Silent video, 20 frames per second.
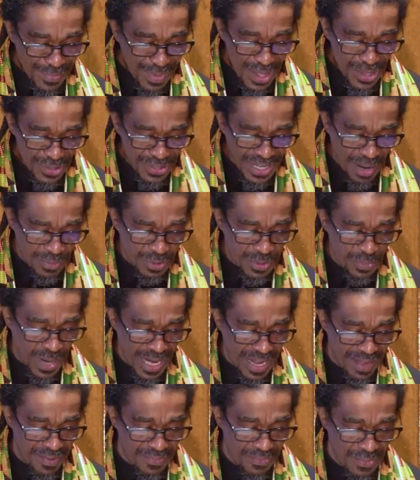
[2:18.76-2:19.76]
So that was
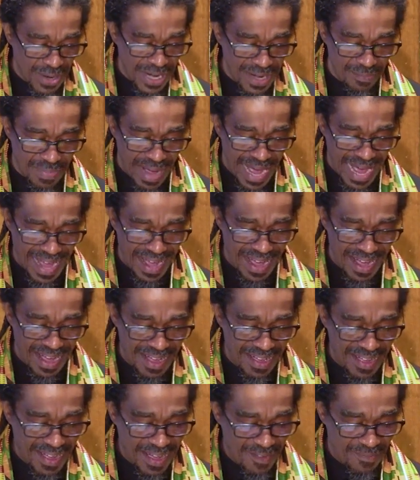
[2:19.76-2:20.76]
one of my
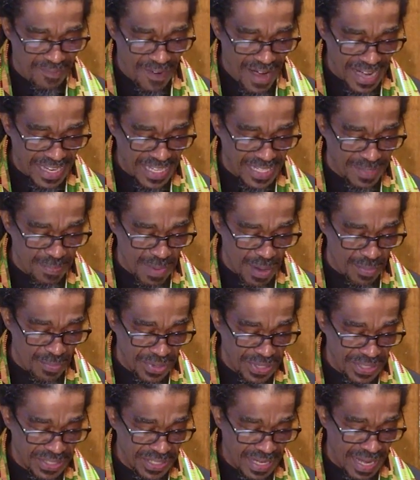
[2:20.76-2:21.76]
fondest
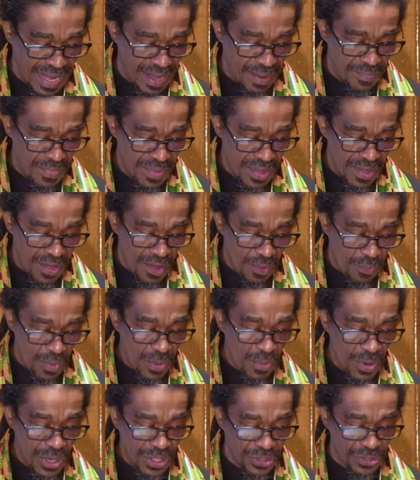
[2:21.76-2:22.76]
memories. We
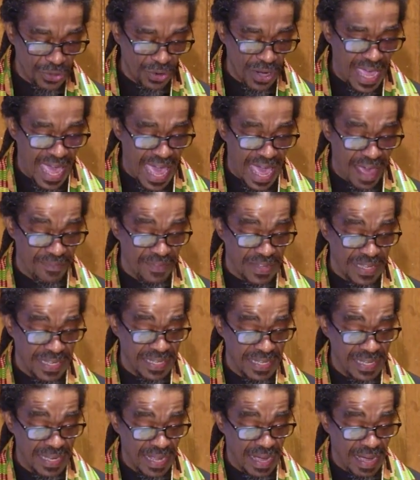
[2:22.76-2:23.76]
enjoy having